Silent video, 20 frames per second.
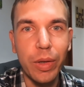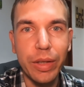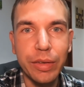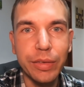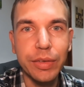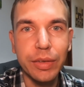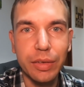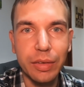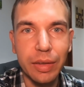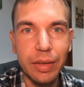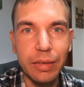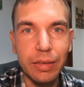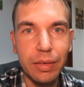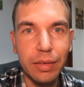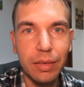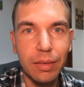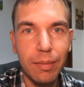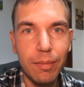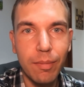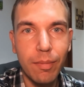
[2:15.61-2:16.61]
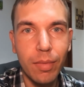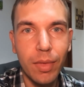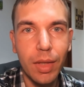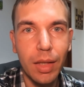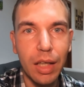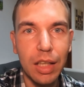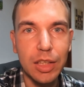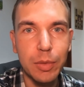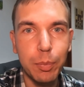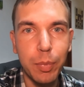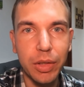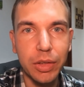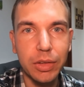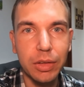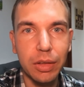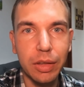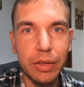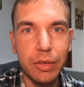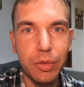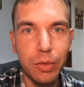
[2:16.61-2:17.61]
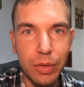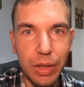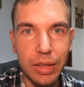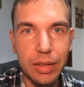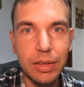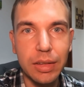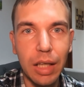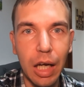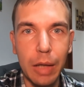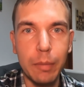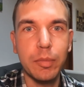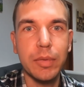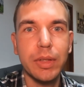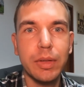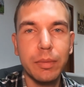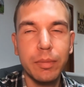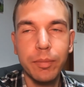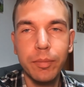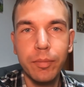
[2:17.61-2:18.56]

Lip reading: internet, especially in today's times.